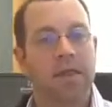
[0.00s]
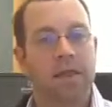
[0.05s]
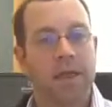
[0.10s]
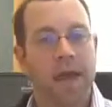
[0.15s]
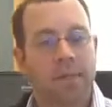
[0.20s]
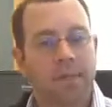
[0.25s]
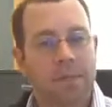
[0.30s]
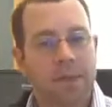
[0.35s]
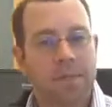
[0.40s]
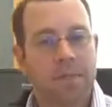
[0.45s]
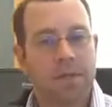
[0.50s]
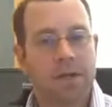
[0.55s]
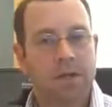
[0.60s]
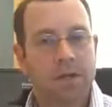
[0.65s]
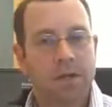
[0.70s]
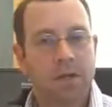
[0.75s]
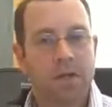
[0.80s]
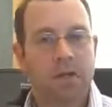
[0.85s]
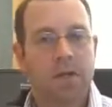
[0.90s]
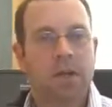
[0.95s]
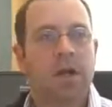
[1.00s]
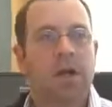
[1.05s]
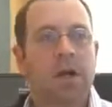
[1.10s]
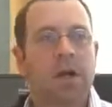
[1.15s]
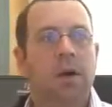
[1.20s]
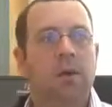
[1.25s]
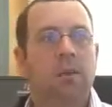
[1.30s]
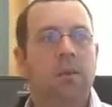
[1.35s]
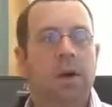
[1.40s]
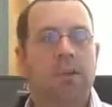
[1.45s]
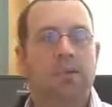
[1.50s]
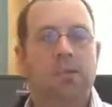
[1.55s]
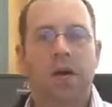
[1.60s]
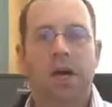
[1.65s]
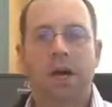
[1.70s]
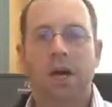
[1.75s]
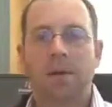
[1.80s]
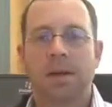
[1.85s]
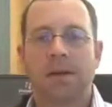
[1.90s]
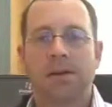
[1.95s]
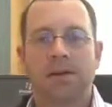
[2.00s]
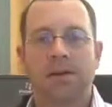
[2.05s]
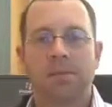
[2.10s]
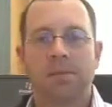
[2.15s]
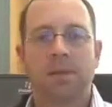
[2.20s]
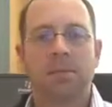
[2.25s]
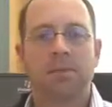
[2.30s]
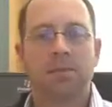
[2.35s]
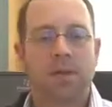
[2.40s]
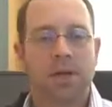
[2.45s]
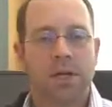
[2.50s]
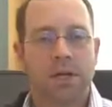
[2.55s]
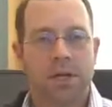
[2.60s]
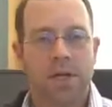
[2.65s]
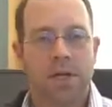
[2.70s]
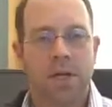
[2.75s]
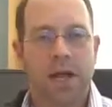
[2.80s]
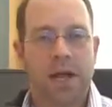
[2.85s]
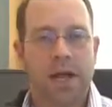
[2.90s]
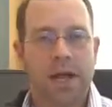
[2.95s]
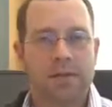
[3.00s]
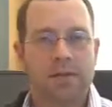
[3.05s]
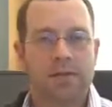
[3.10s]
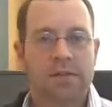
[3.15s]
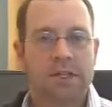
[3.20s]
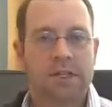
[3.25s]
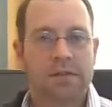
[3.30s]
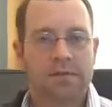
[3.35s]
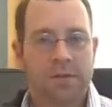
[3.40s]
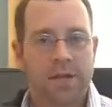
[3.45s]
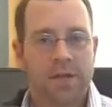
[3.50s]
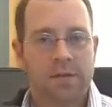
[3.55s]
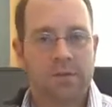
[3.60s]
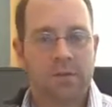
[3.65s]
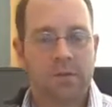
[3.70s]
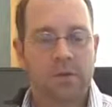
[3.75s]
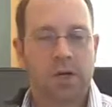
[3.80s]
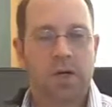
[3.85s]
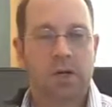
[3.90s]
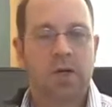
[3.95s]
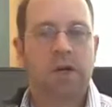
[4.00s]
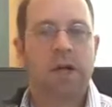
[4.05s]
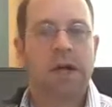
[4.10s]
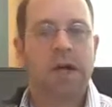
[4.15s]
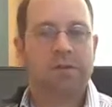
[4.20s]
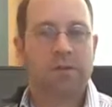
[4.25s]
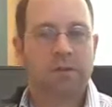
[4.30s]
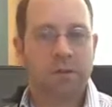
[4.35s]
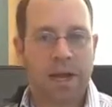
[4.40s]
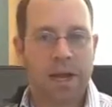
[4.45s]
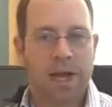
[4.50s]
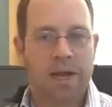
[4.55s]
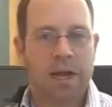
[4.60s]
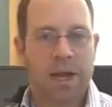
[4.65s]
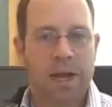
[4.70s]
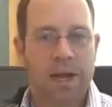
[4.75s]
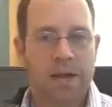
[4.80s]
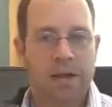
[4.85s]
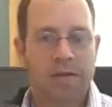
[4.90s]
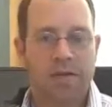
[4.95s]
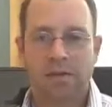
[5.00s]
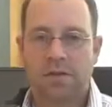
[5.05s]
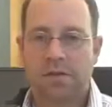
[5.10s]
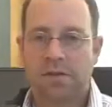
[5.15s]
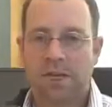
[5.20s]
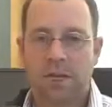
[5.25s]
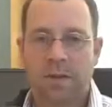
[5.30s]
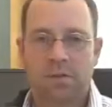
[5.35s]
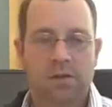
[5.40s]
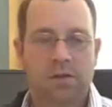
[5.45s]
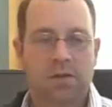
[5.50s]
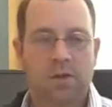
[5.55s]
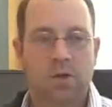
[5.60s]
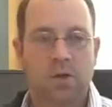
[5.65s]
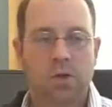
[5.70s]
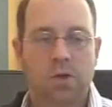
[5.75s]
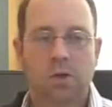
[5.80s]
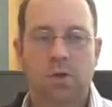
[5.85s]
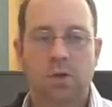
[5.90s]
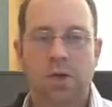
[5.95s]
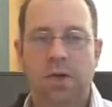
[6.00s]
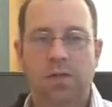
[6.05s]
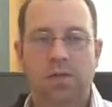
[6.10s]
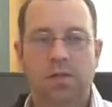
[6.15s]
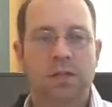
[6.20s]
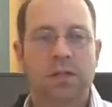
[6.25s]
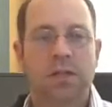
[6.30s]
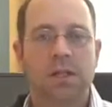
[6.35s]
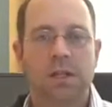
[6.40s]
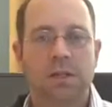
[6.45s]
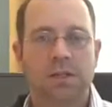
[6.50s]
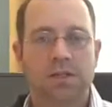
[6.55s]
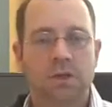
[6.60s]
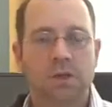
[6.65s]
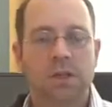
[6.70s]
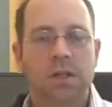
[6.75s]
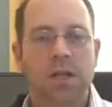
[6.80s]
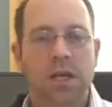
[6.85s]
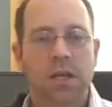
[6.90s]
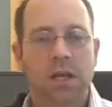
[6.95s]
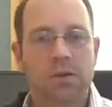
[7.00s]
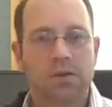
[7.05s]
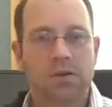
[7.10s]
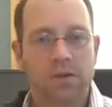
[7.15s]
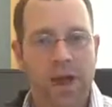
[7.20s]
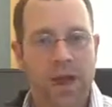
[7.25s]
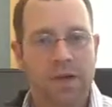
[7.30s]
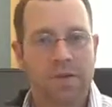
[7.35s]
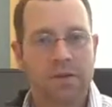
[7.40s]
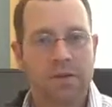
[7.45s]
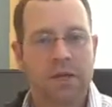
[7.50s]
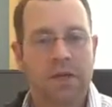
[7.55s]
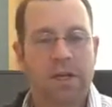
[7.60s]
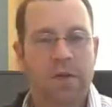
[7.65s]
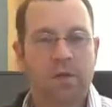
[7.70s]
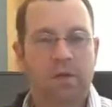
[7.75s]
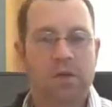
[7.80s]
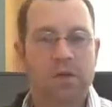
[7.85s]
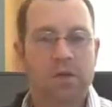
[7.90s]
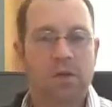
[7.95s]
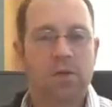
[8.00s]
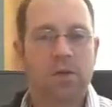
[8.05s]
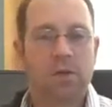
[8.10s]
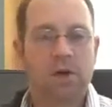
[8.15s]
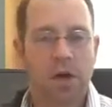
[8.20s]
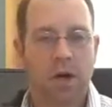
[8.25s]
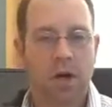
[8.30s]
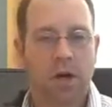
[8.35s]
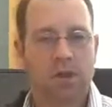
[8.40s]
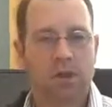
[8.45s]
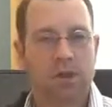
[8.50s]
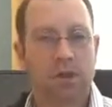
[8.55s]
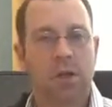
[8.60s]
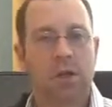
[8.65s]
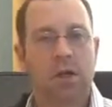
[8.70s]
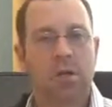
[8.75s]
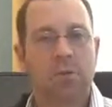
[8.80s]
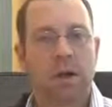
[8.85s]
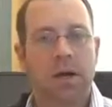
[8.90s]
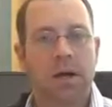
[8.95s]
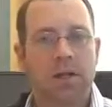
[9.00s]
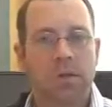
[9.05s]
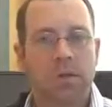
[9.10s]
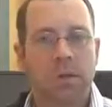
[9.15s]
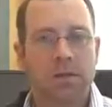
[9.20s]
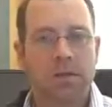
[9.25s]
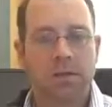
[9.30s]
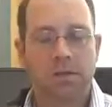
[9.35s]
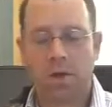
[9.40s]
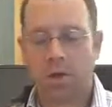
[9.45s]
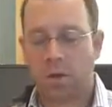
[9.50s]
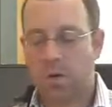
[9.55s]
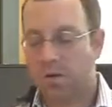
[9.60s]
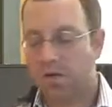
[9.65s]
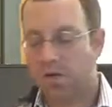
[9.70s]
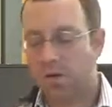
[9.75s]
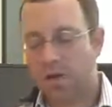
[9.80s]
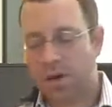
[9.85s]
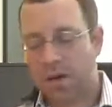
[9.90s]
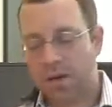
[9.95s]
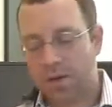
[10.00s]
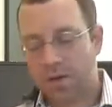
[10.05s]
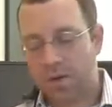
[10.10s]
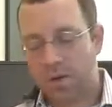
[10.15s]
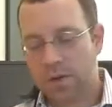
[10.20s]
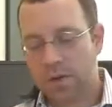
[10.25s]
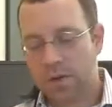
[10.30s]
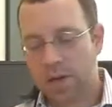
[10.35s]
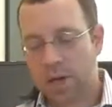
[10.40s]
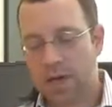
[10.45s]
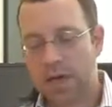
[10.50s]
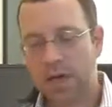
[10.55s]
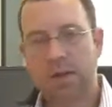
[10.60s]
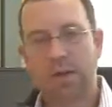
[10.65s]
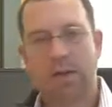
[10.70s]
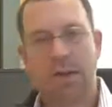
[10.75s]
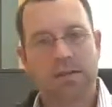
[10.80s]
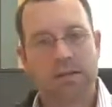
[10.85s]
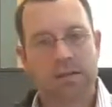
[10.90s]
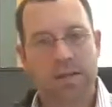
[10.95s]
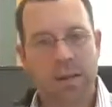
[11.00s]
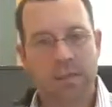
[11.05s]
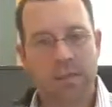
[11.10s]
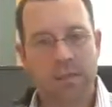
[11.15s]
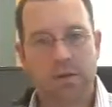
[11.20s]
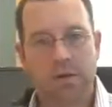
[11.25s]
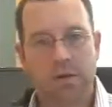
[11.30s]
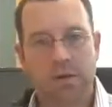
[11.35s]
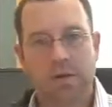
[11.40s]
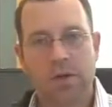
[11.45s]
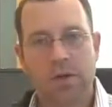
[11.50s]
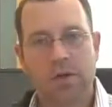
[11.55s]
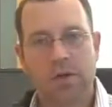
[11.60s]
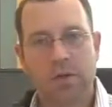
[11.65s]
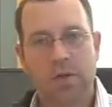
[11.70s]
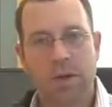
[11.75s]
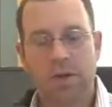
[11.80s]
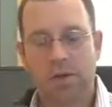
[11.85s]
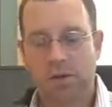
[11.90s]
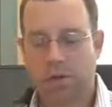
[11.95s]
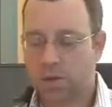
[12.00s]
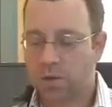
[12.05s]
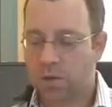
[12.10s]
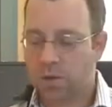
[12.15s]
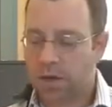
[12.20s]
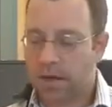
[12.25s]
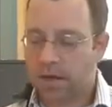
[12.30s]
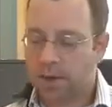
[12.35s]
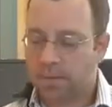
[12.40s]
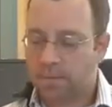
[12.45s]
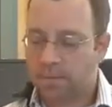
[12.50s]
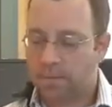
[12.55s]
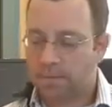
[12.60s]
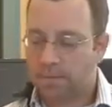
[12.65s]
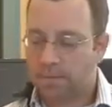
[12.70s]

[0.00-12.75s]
That may be good, but I'm talking about simply putting your ads in Facebook as paid ads, the same as Google, and seeing if you can get traffic at a reasonable cost by doing so. If you're not doing that, that's an opportunity as well to try.